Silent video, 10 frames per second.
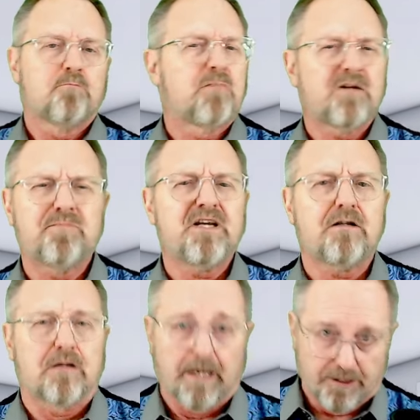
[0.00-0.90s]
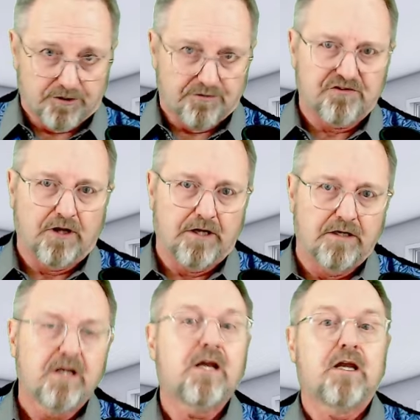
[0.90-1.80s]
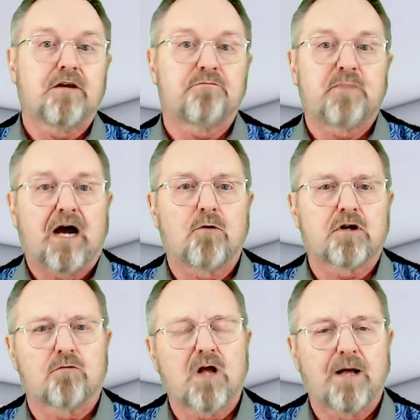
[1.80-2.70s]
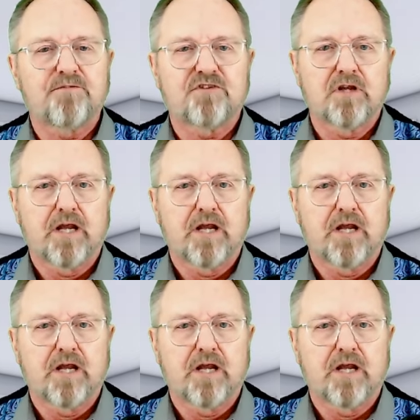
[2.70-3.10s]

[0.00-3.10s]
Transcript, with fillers: But Bill, I hear you say, if power corrupts